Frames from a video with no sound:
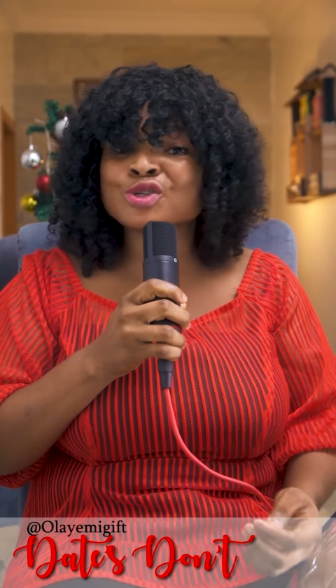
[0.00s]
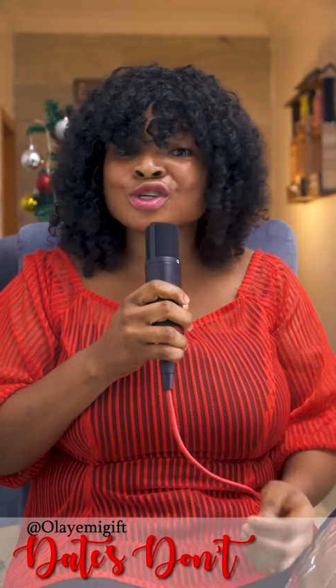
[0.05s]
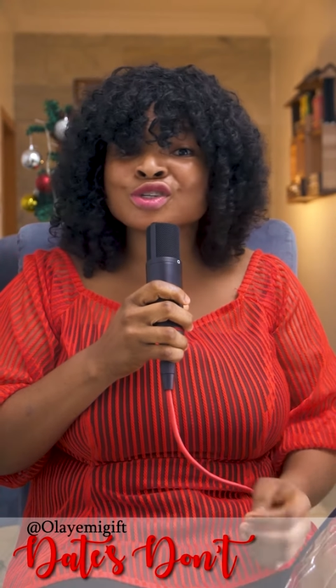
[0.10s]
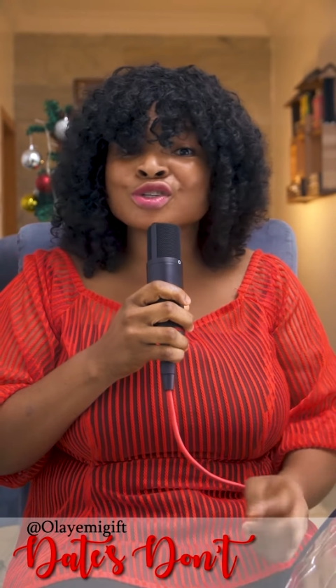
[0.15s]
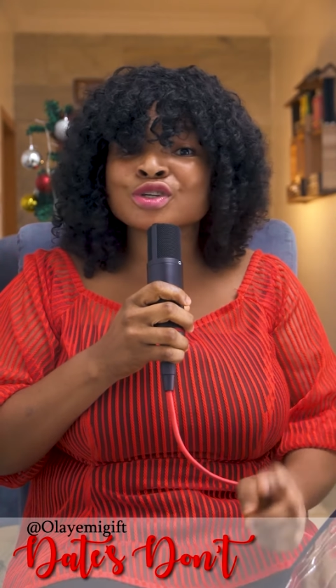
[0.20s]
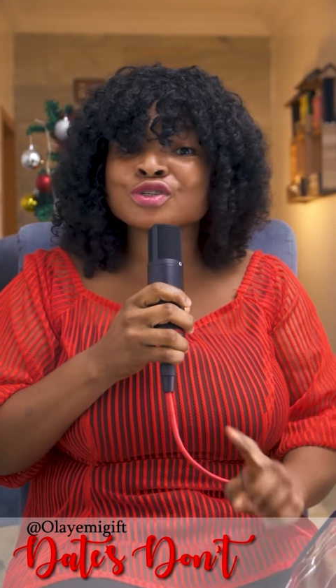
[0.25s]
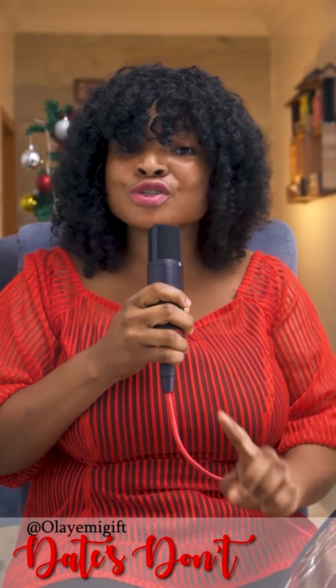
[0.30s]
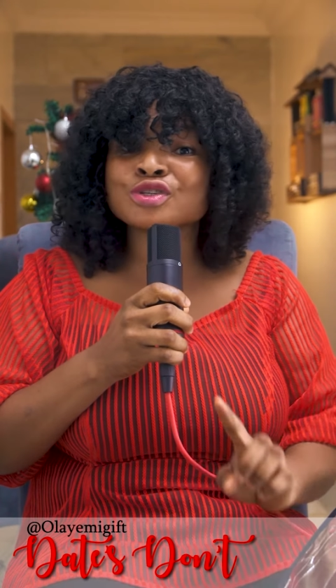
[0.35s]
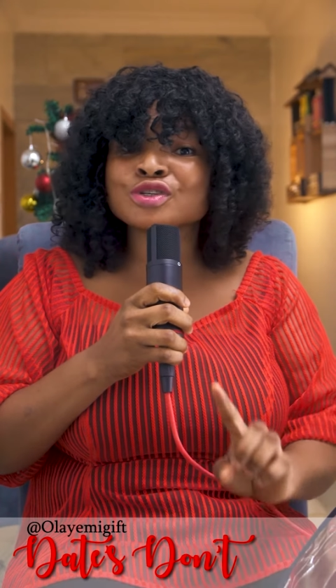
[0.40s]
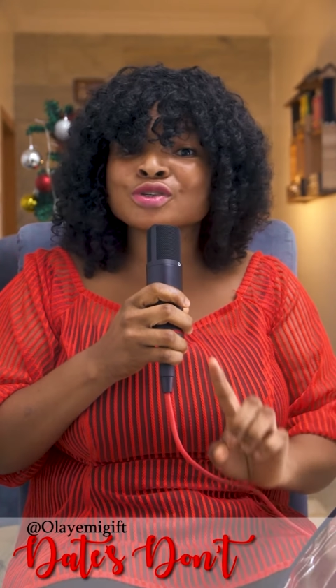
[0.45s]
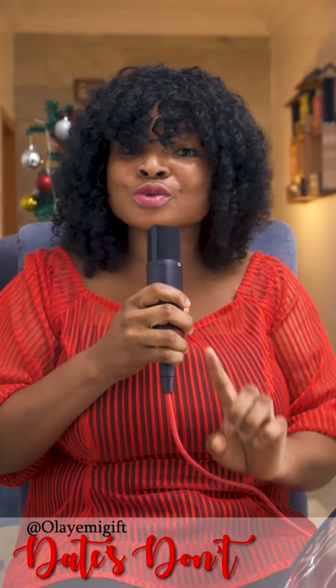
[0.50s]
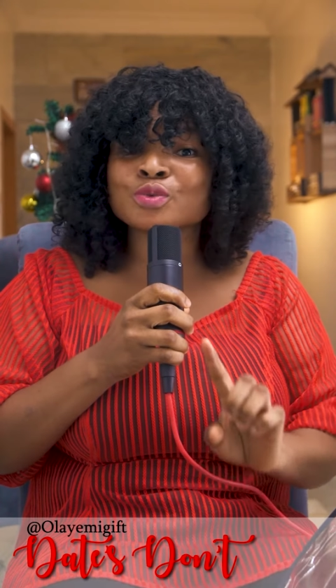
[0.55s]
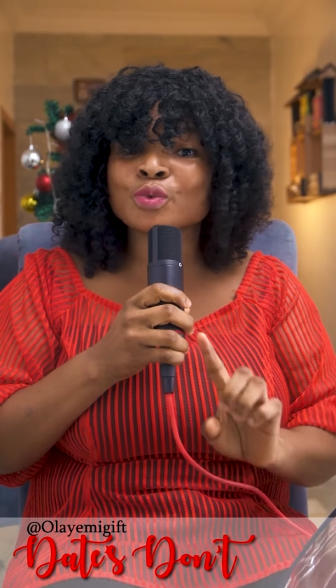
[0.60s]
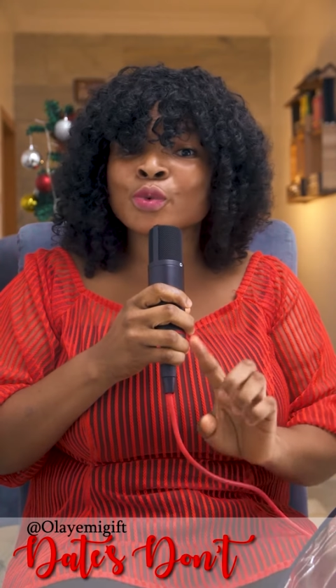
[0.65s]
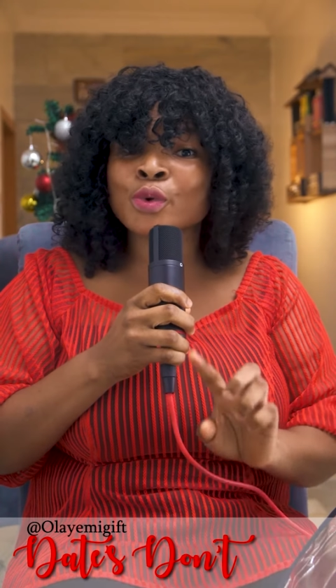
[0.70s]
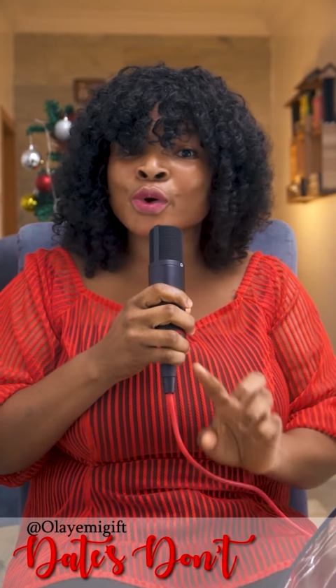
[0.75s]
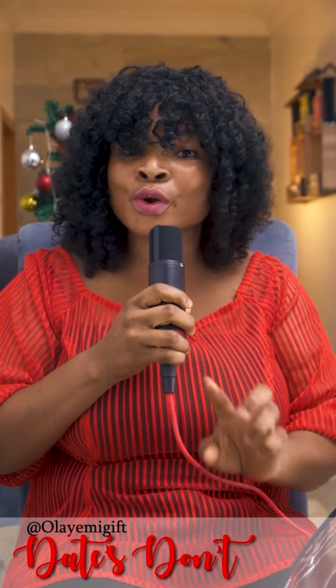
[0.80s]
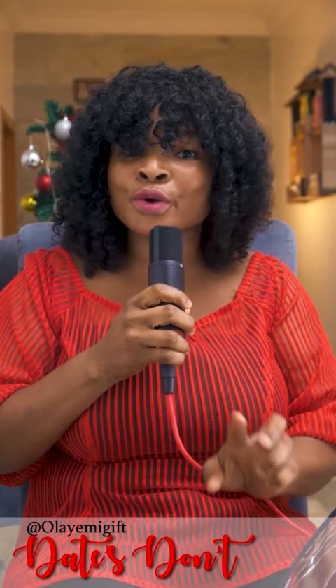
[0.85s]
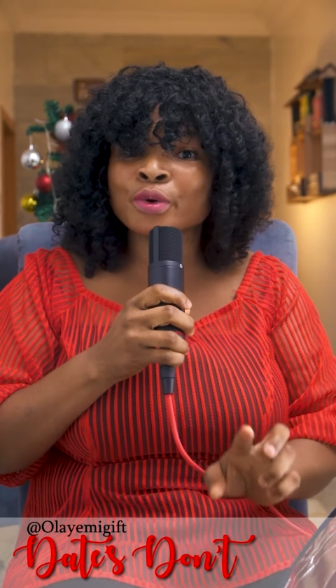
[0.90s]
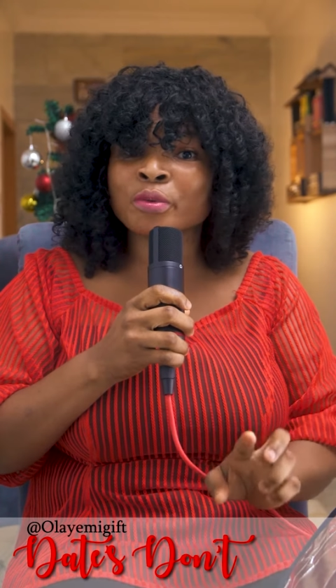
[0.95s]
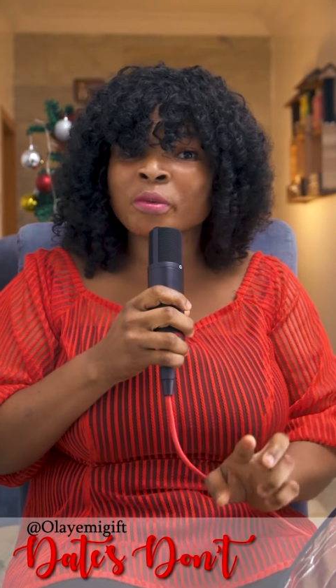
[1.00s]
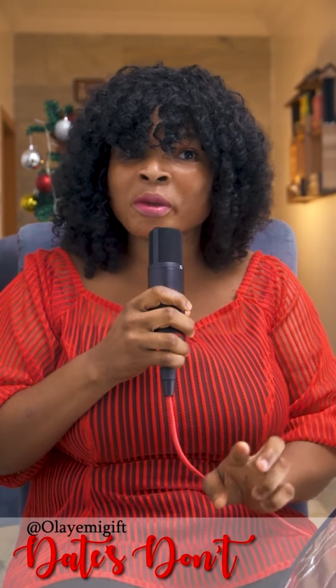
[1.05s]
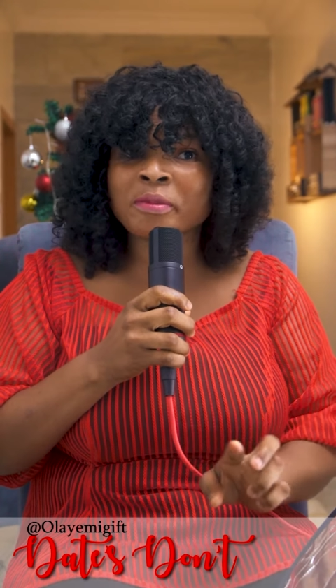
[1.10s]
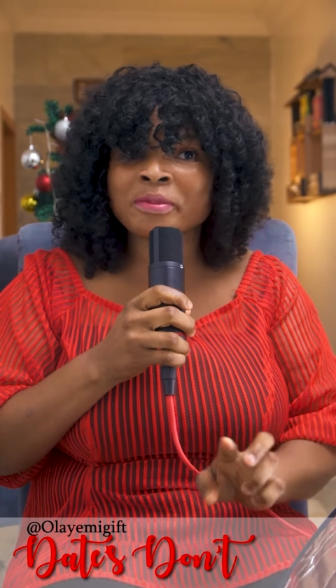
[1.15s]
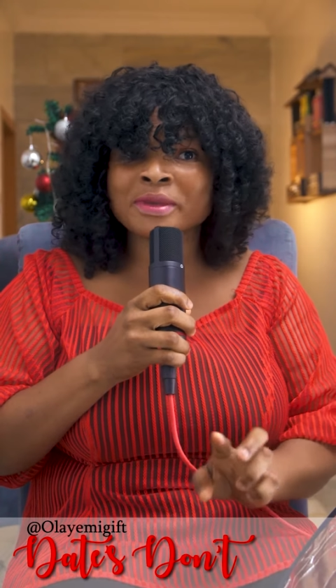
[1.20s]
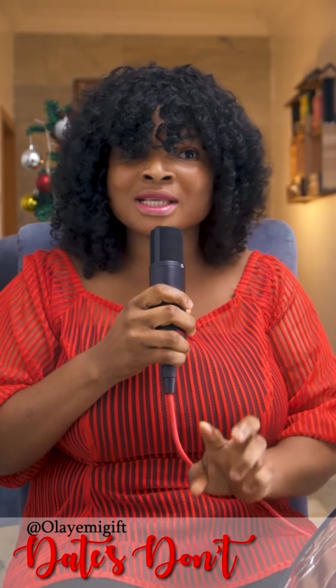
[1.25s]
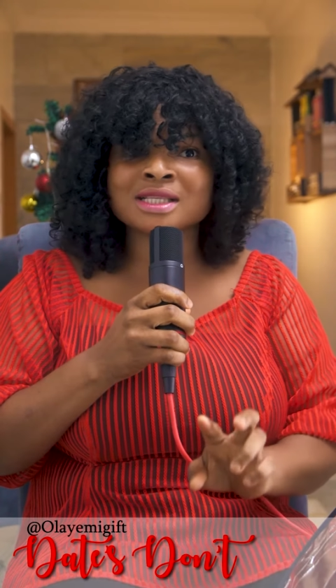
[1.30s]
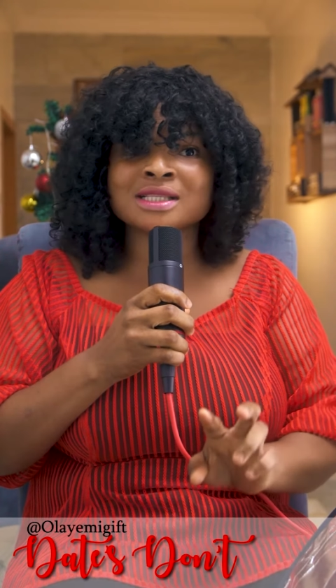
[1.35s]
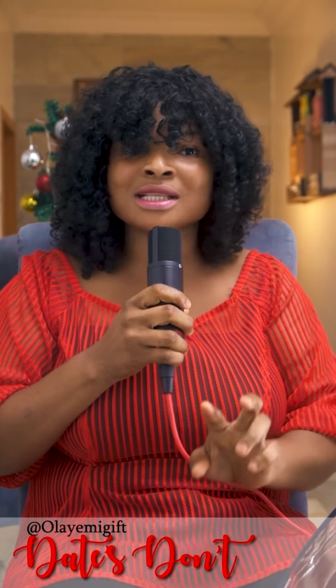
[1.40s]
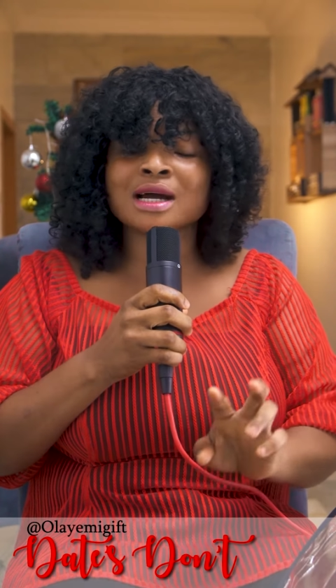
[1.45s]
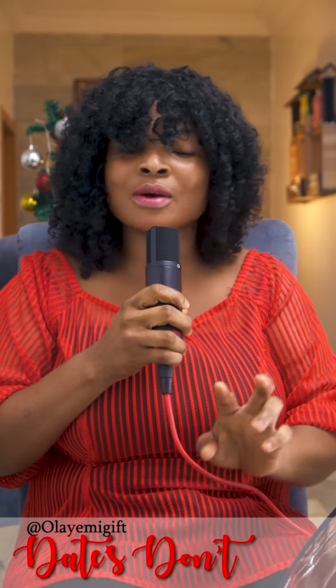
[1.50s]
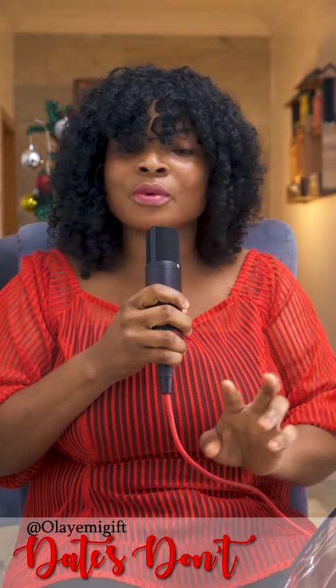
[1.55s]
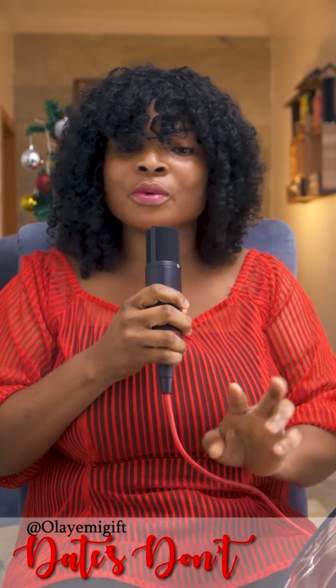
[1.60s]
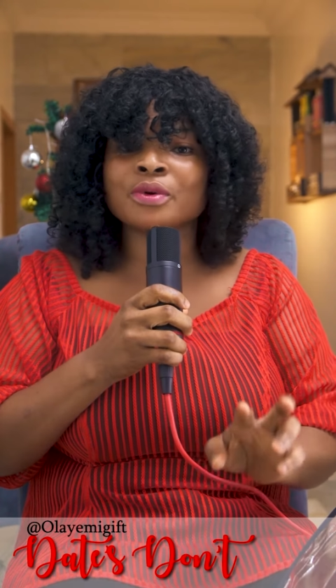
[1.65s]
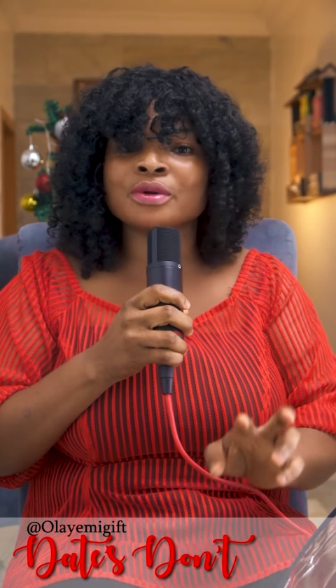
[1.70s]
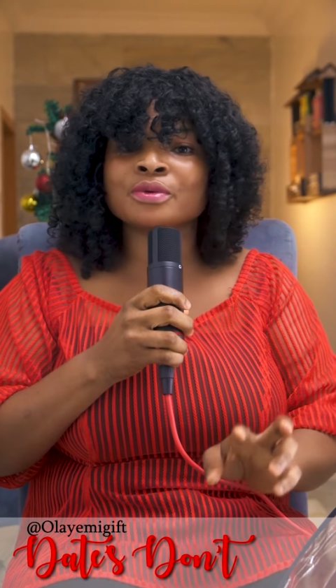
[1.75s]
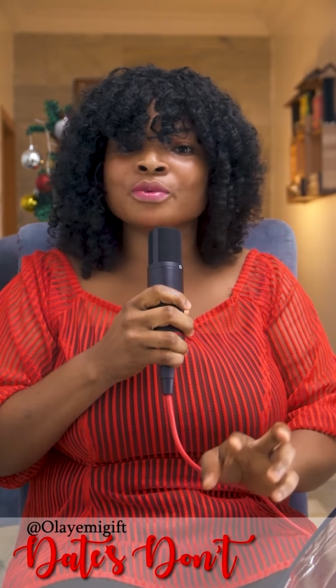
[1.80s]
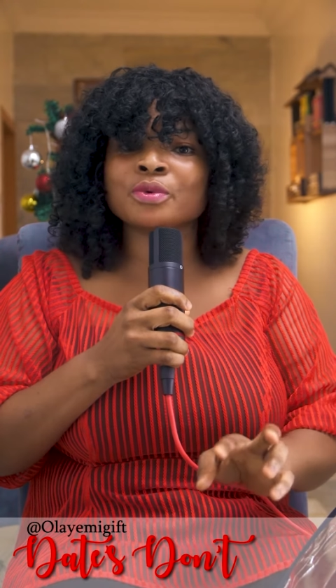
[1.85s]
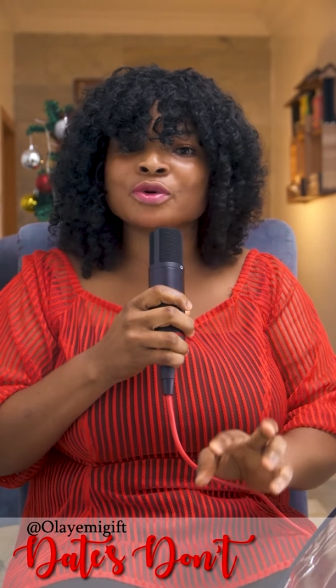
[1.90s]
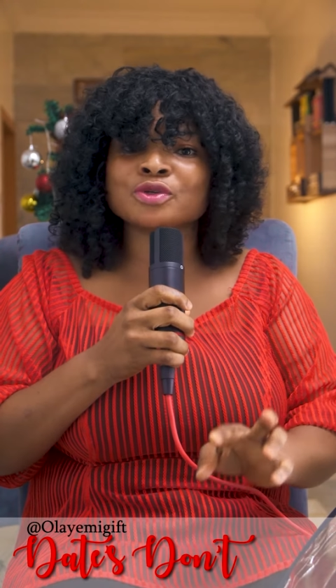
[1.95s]
just not just one, or maybe that
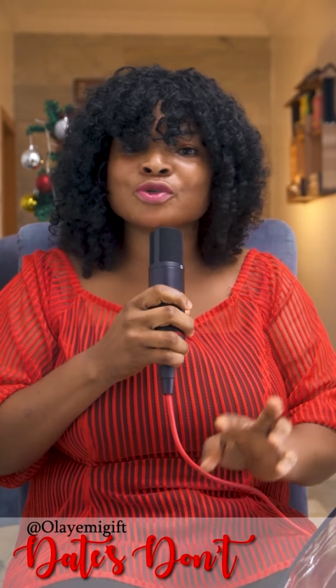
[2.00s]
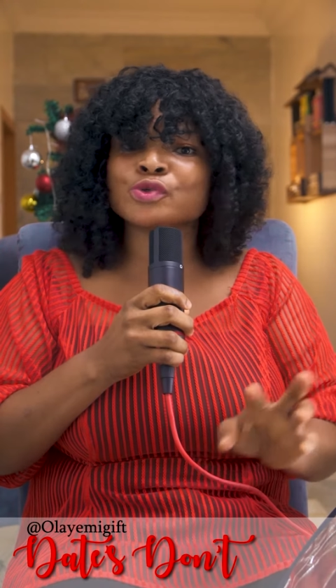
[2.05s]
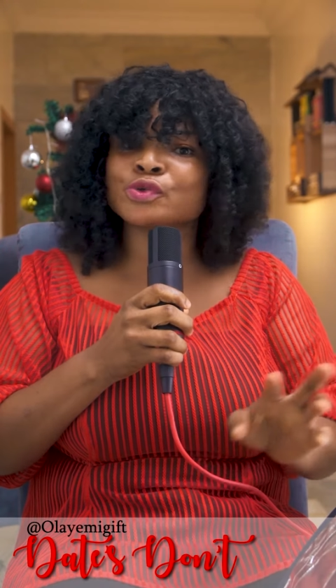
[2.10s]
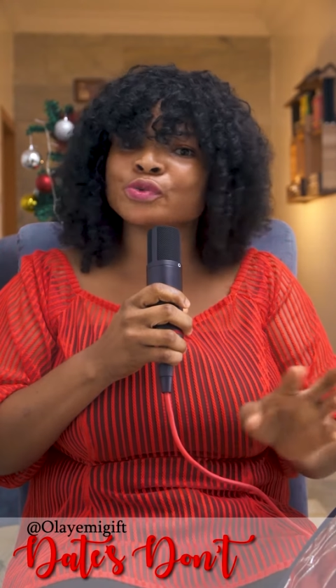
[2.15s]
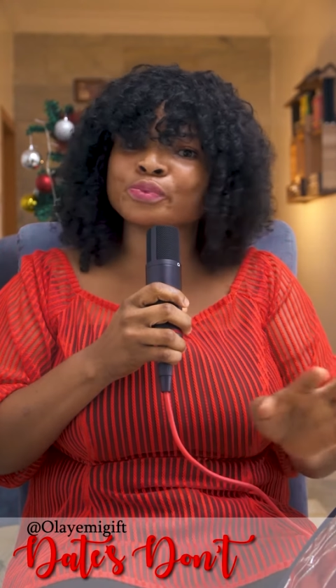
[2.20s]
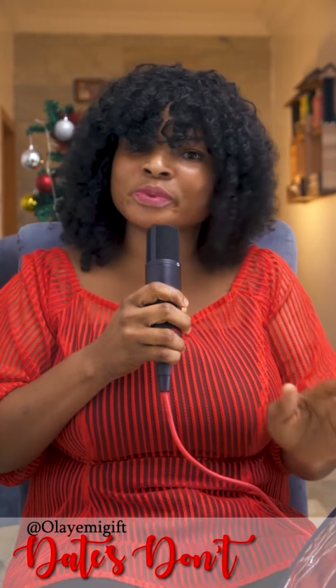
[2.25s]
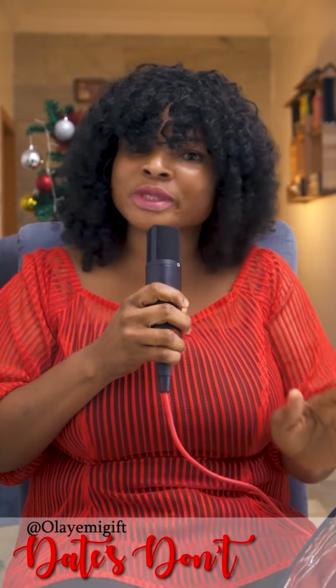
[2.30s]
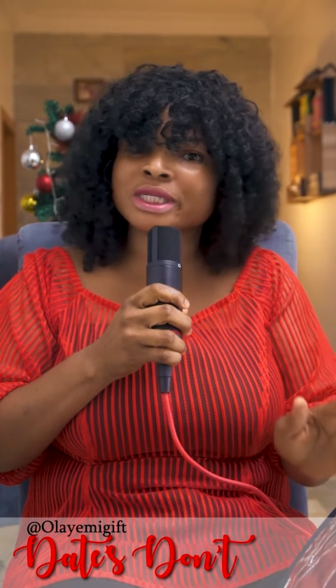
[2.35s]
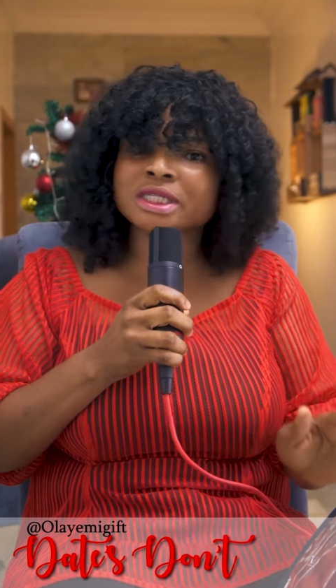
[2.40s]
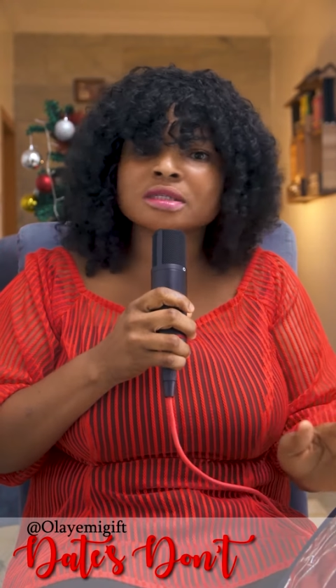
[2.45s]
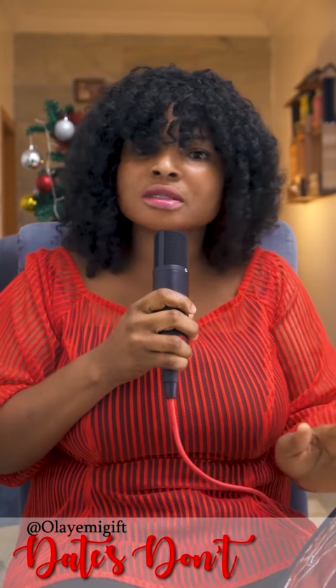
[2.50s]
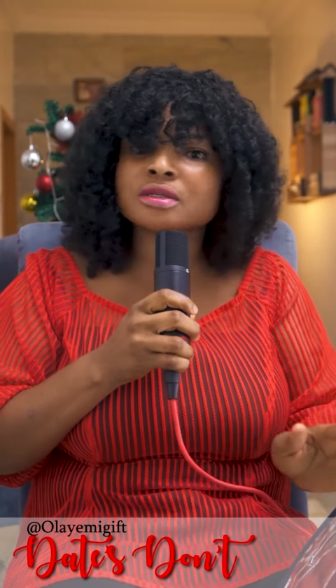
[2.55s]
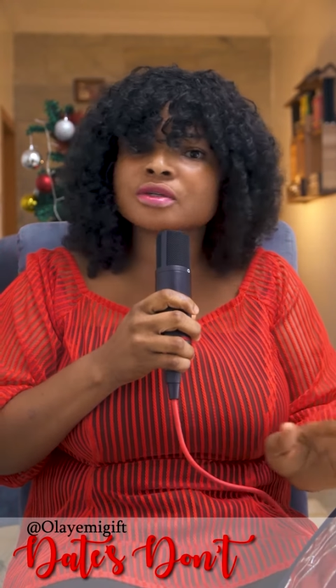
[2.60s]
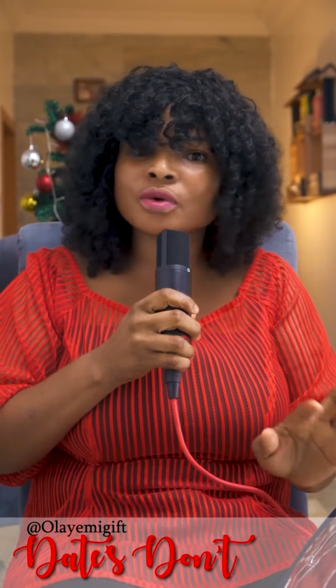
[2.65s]
one was stupid.